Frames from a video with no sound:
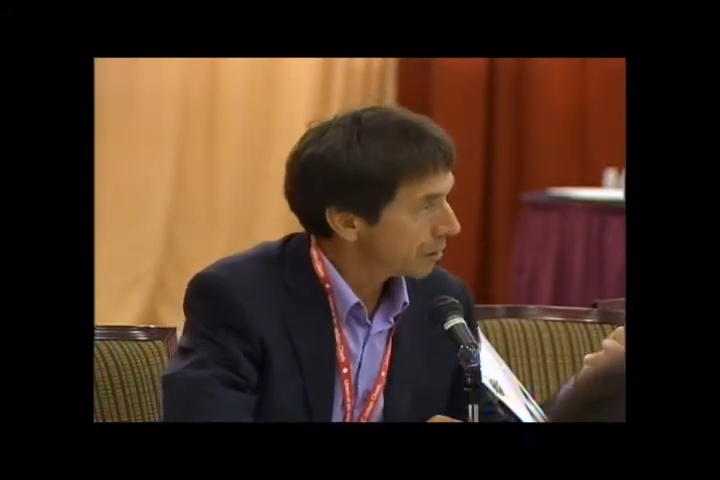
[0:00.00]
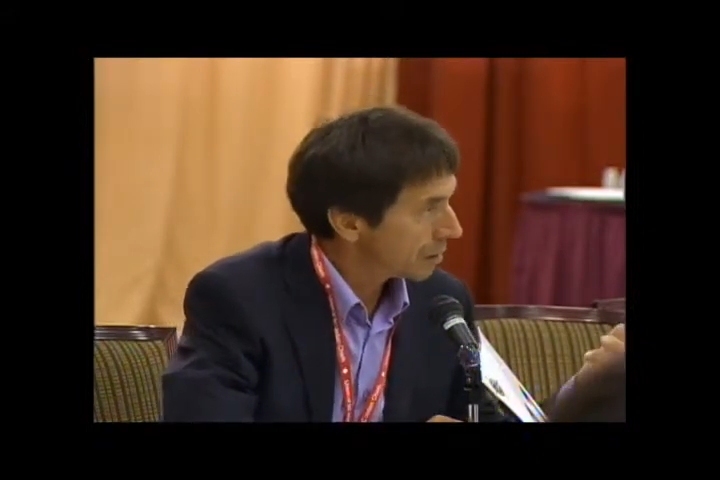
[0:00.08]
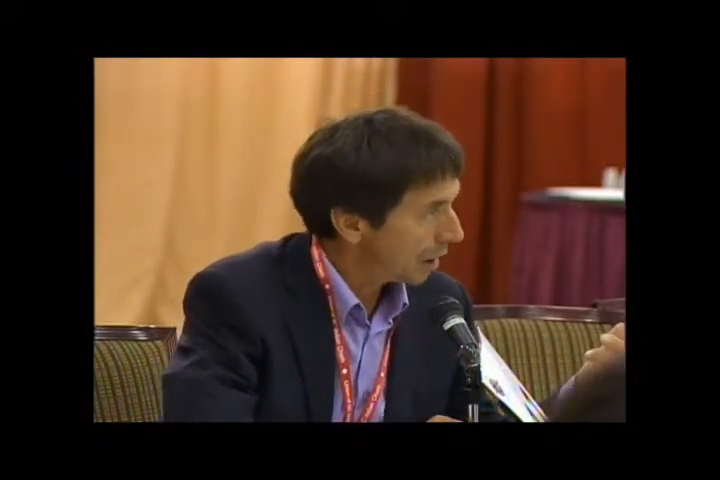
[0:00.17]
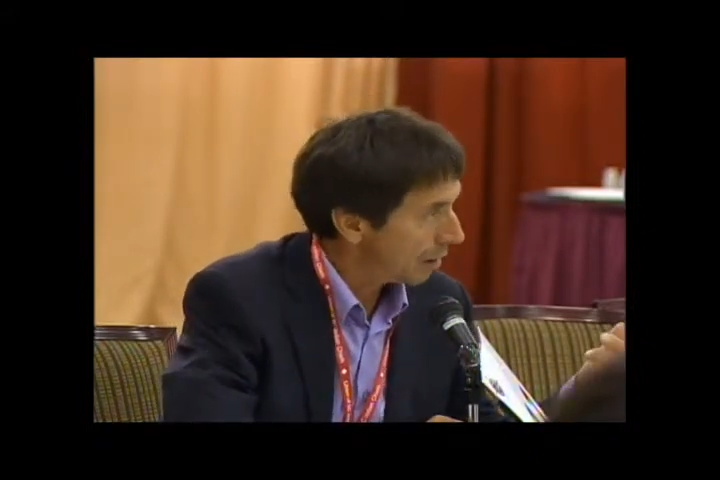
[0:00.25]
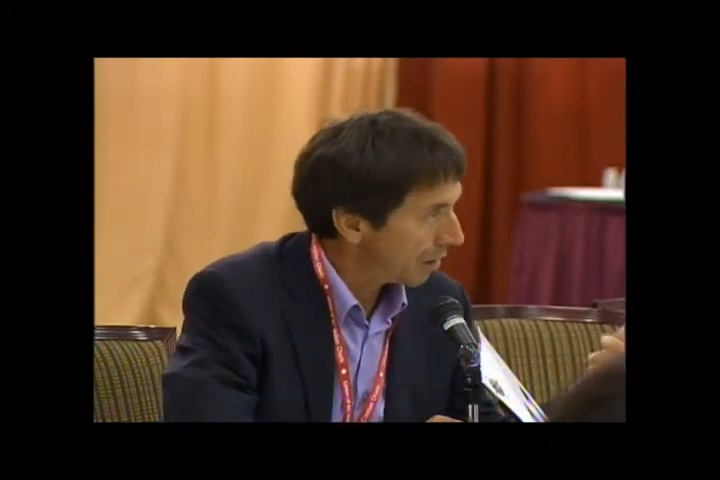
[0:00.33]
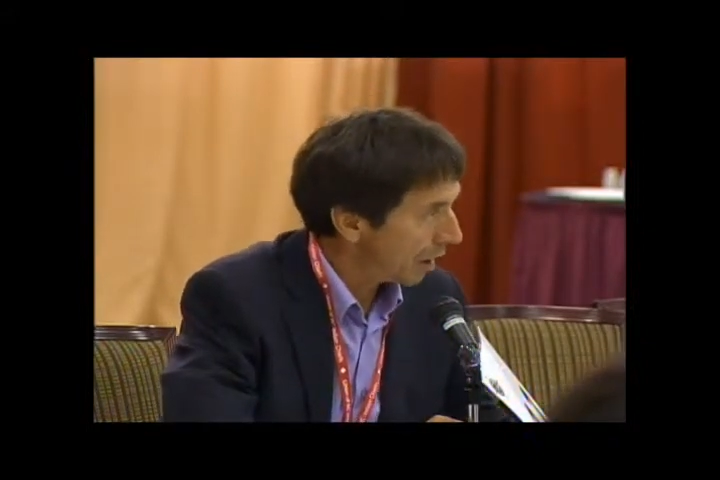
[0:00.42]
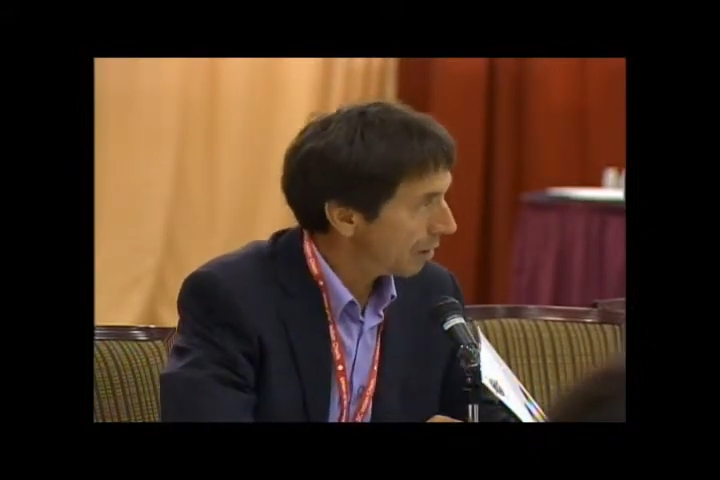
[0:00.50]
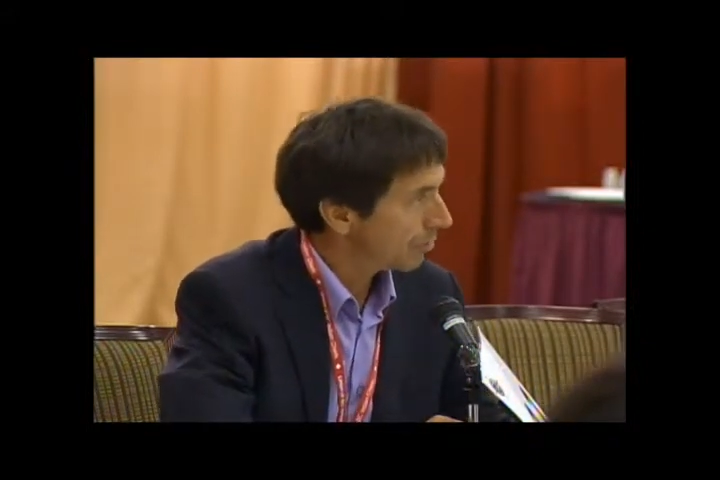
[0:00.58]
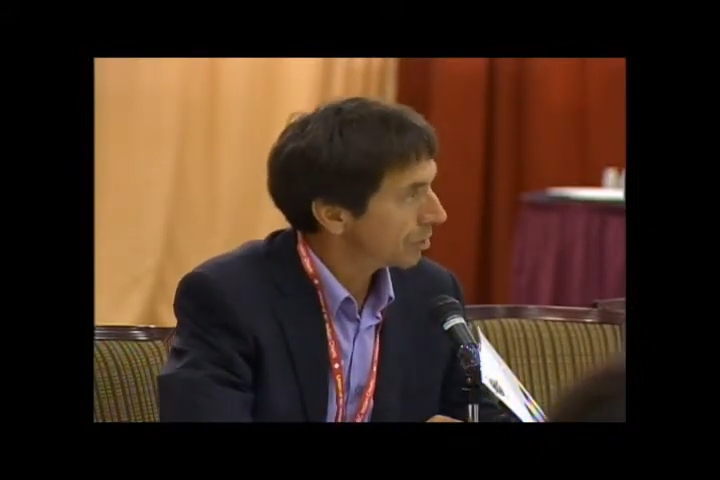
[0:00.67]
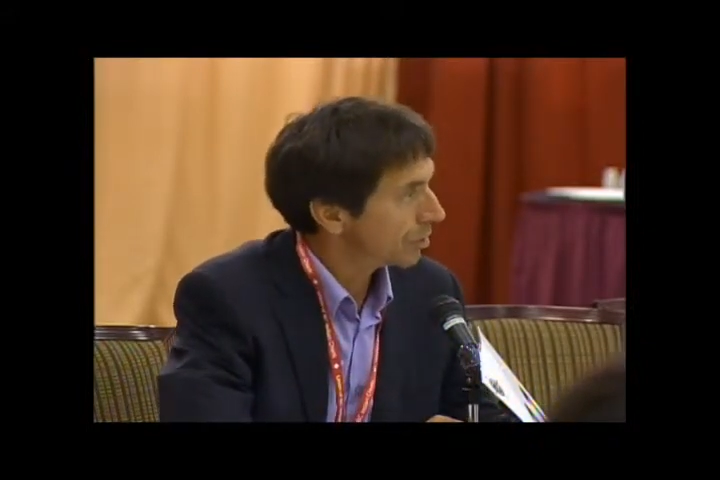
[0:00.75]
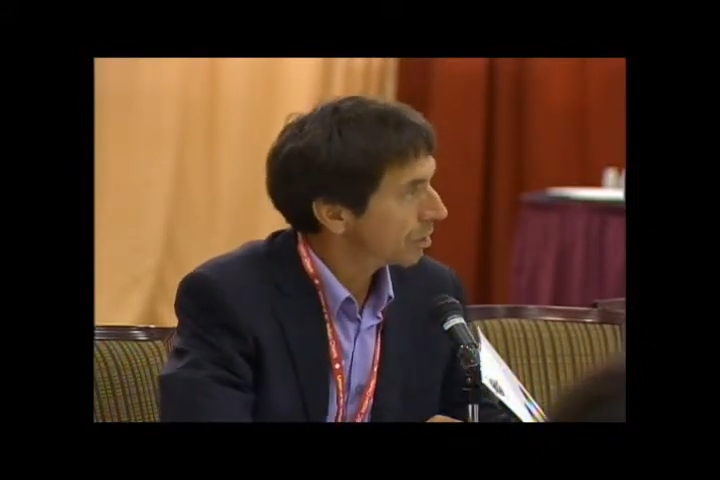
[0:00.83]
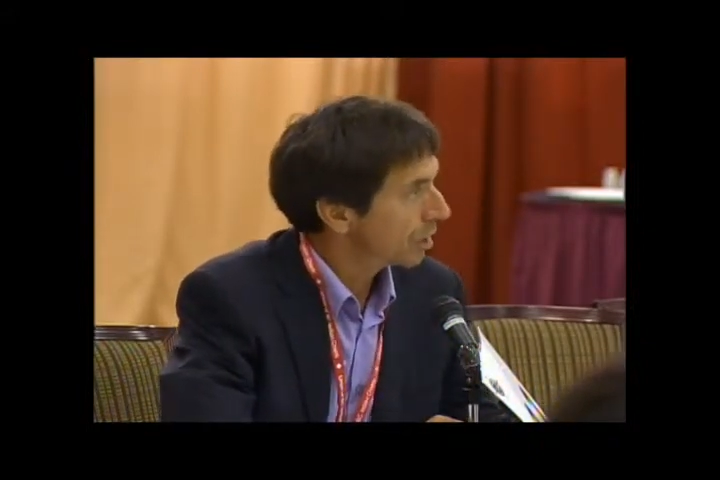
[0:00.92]
the same
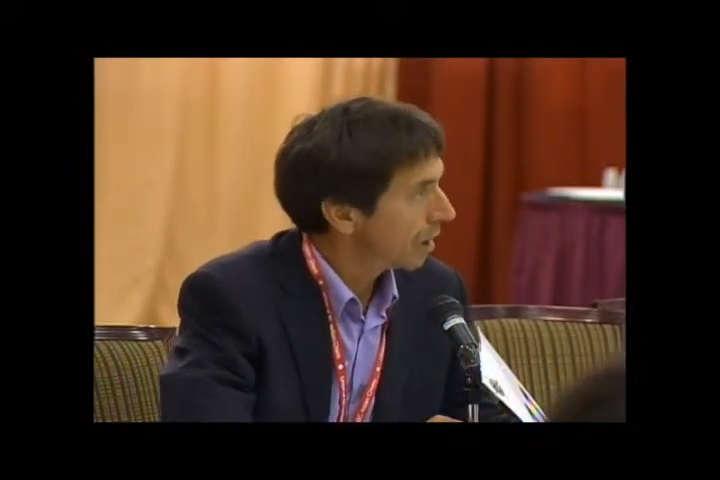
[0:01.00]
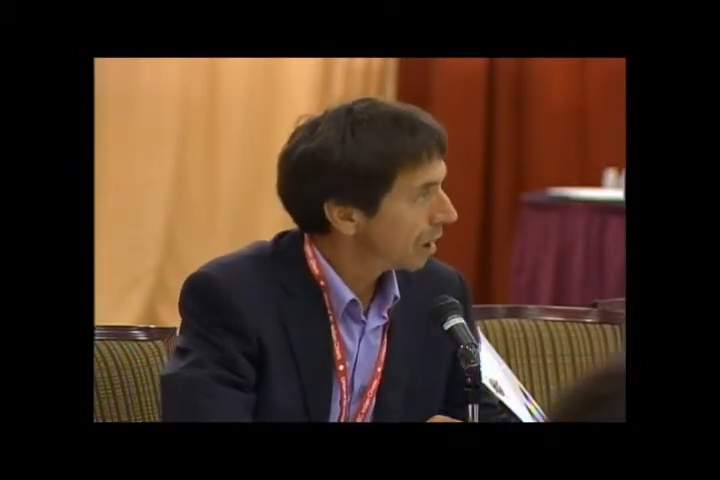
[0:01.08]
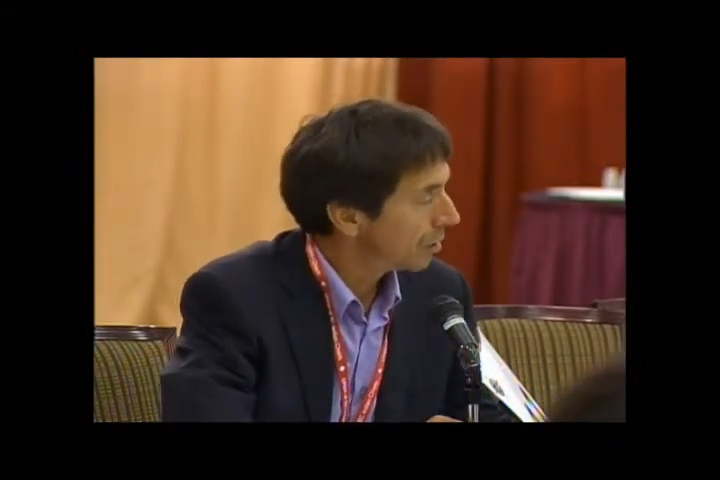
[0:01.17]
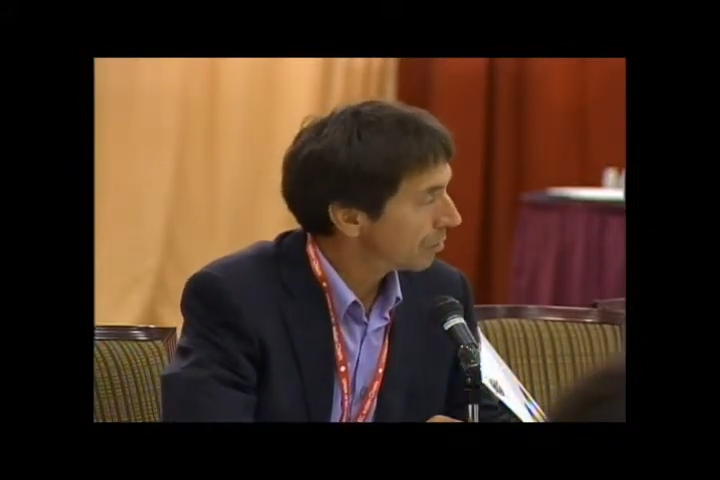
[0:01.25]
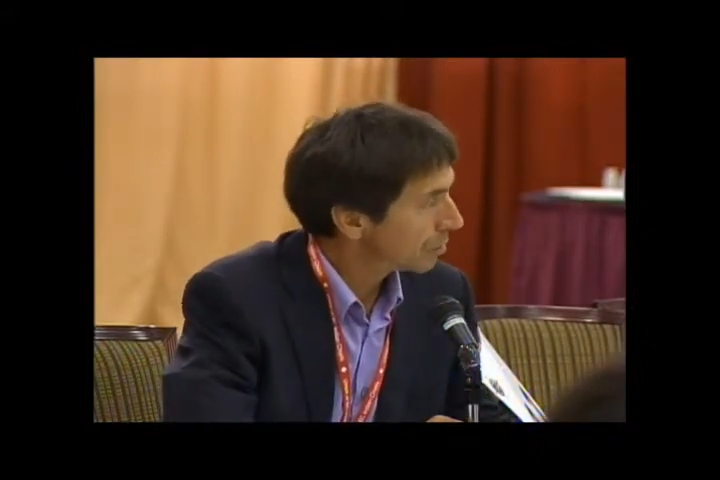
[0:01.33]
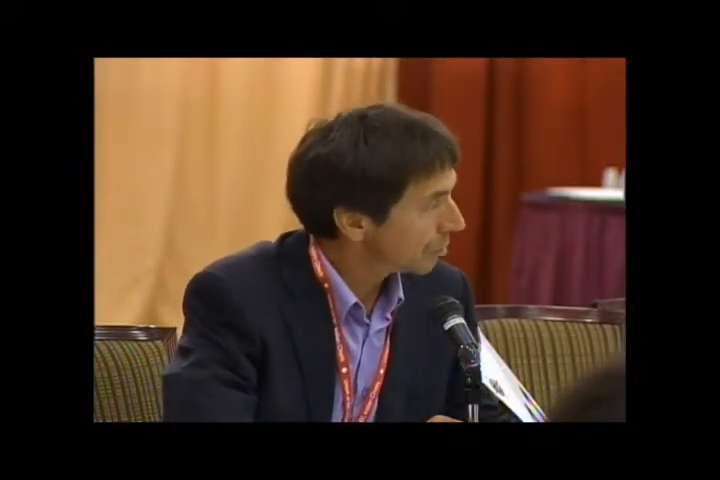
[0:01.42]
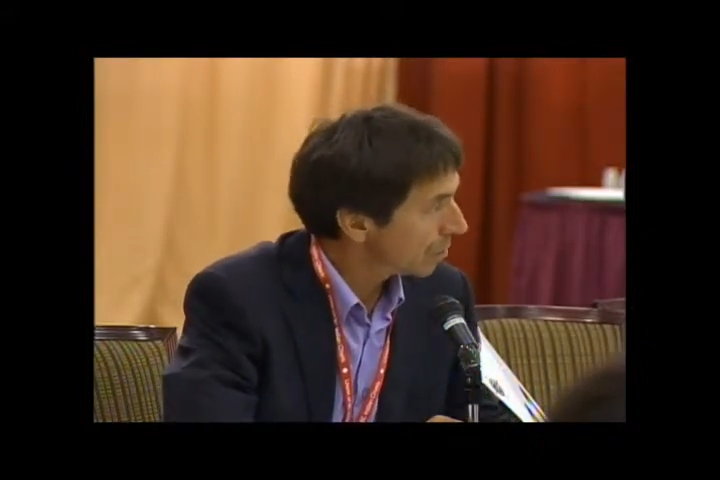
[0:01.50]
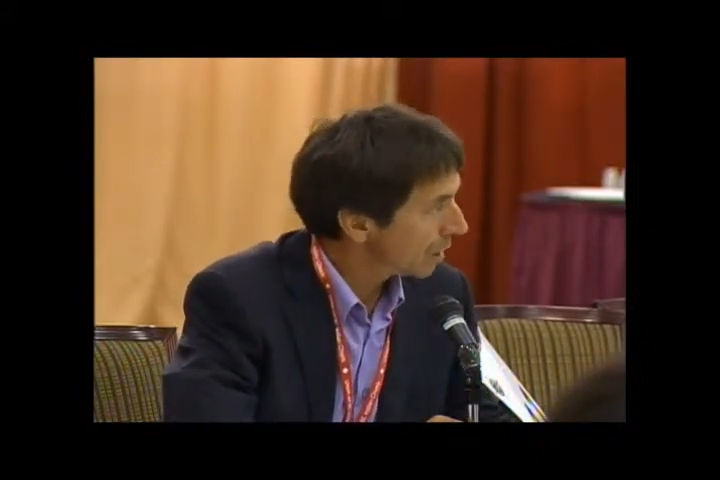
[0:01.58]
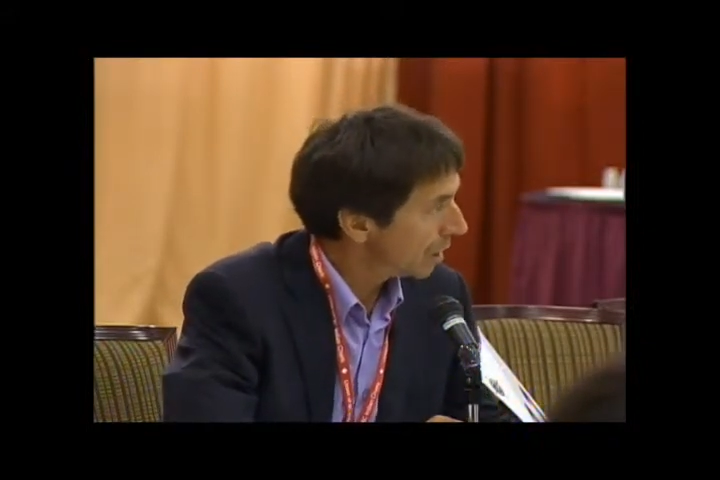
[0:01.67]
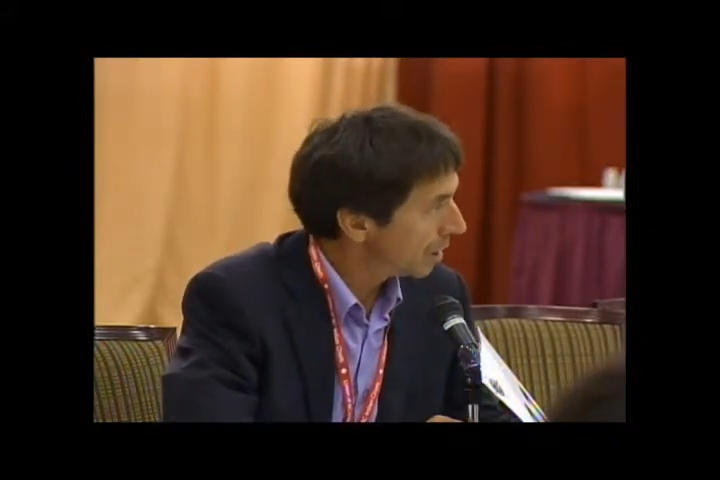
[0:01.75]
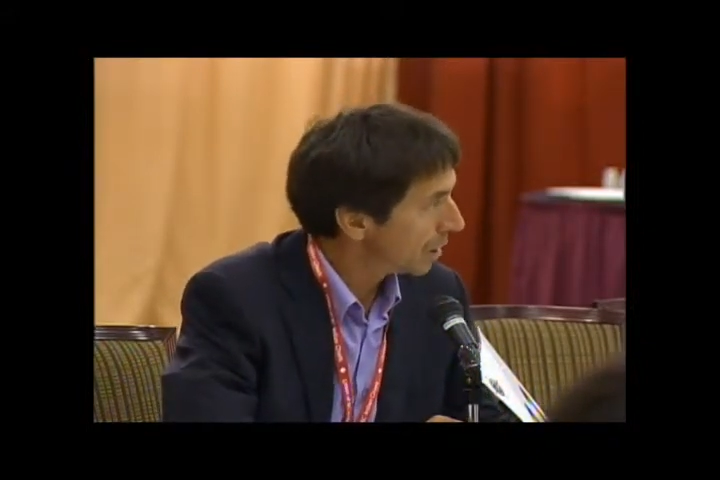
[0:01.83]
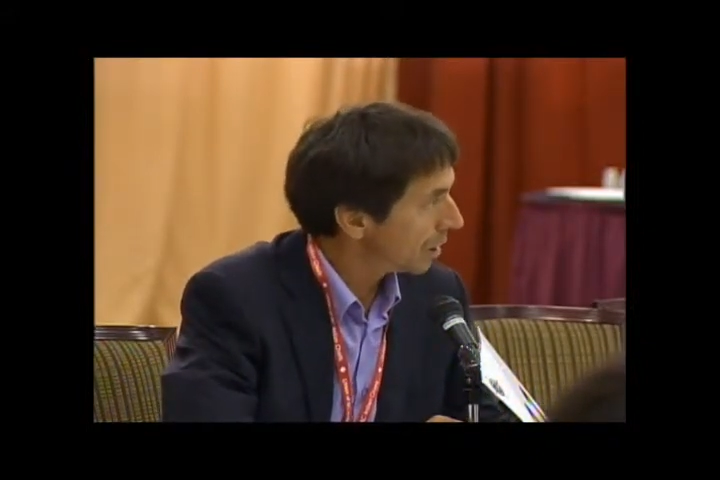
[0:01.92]
average
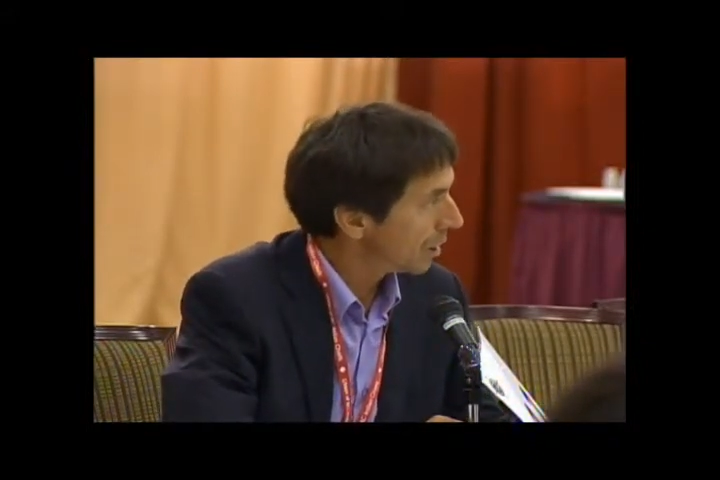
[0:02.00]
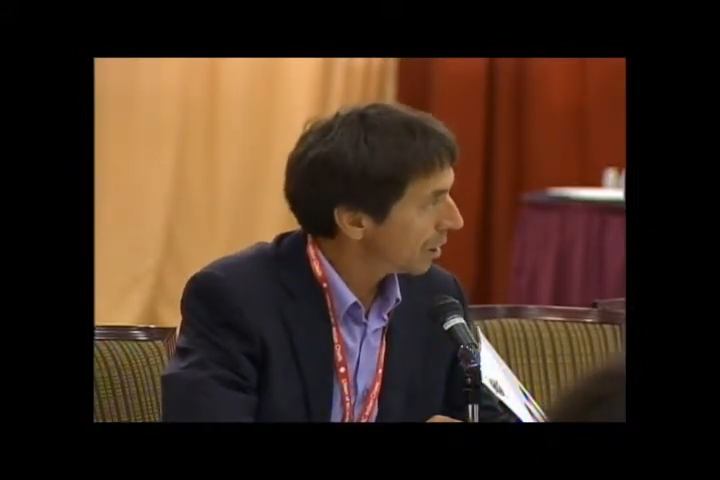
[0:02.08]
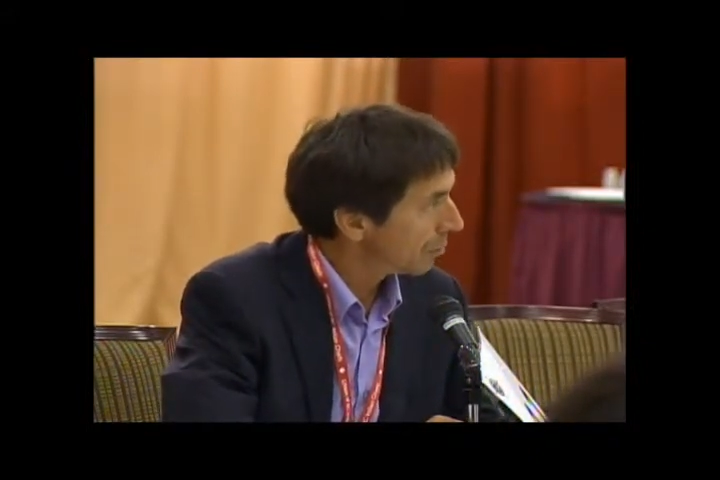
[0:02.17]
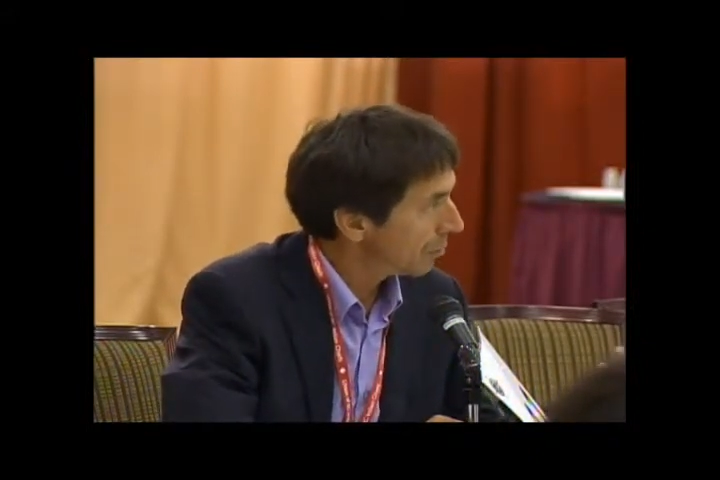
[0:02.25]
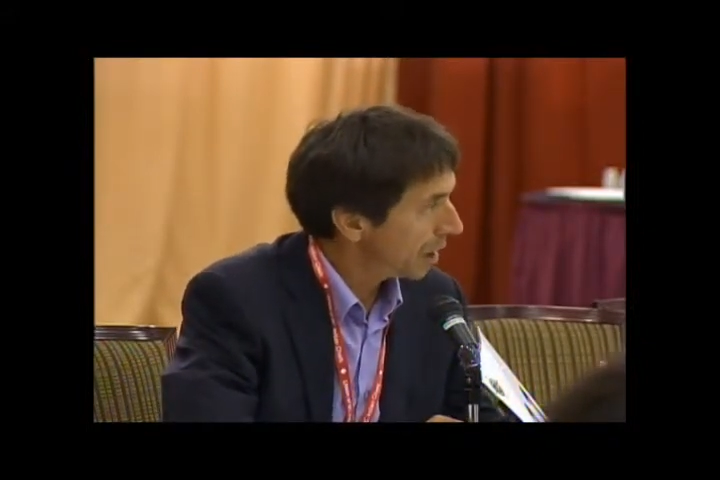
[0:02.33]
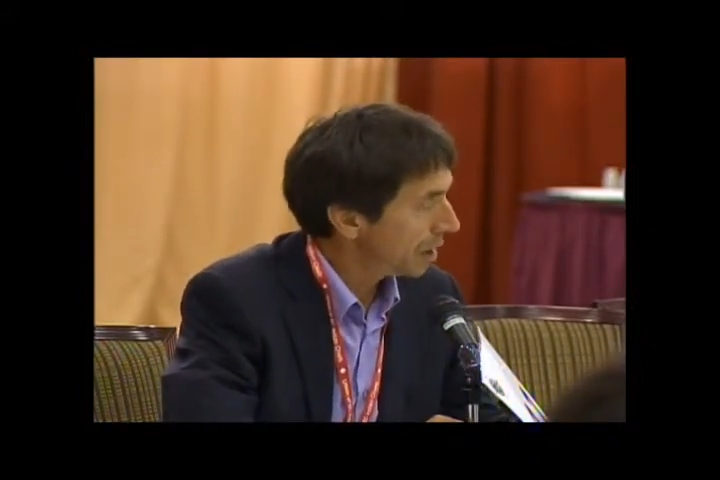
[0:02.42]
household income,